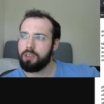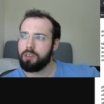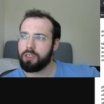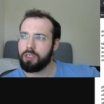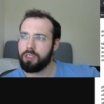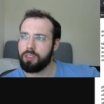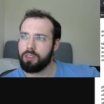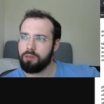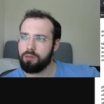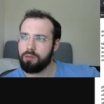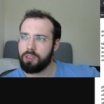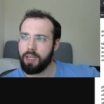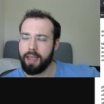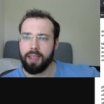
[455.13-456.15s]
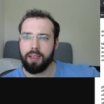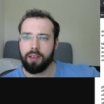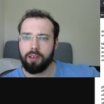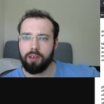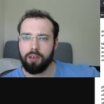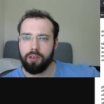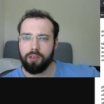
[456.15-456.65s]
can take,
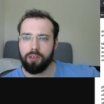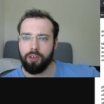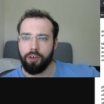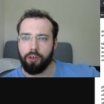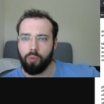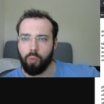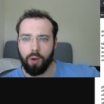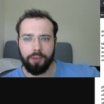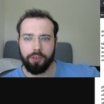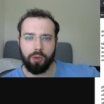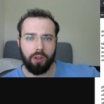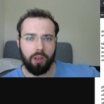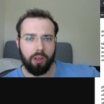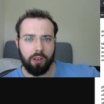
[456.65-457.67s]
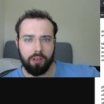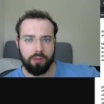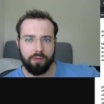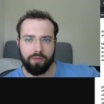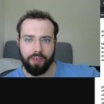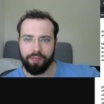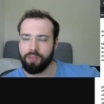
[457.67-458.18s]
you know, one dollar,
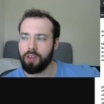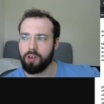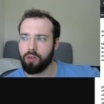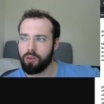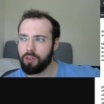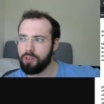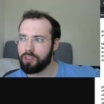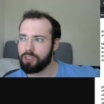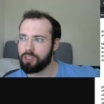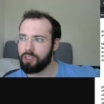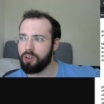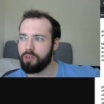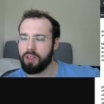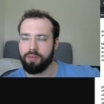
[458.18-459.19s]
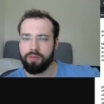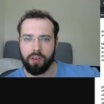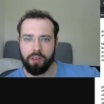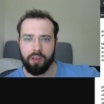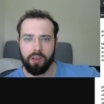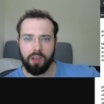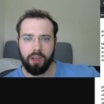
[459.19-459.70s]
fifty dollars, you know,
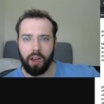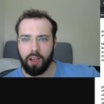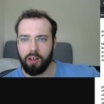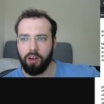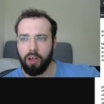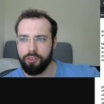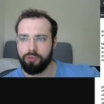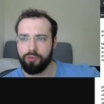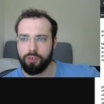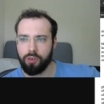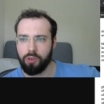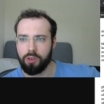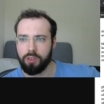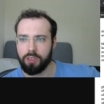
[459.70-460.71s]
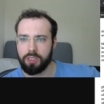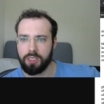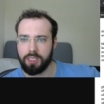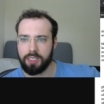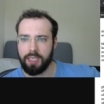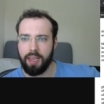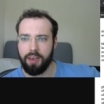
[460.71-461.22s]
even like a hundred dollars to
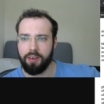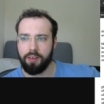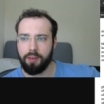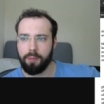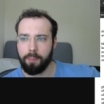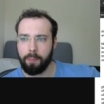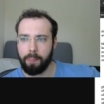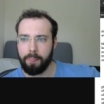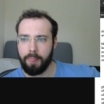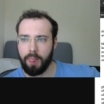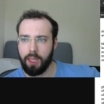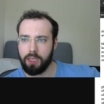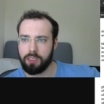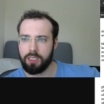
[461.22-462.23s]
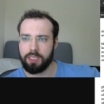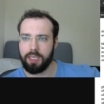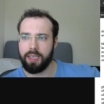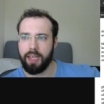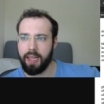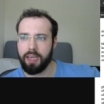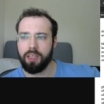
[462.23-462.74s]
send to
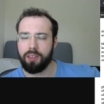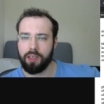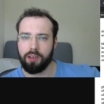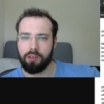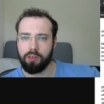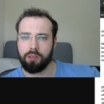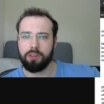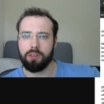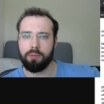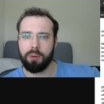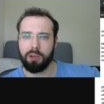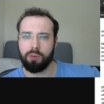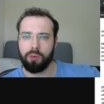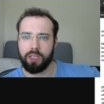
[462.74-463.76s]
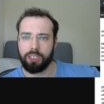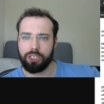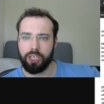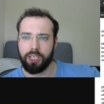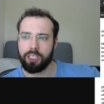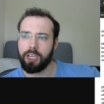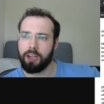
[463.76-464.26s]
send anything on the Bitcoin
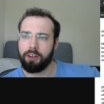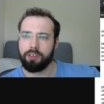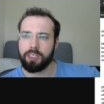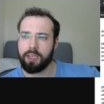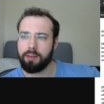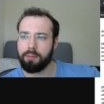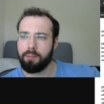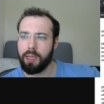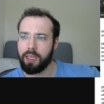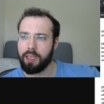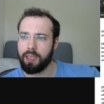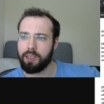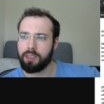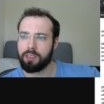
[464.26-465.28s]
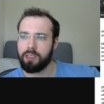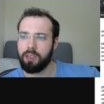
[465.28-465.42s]
exchange. How does that make it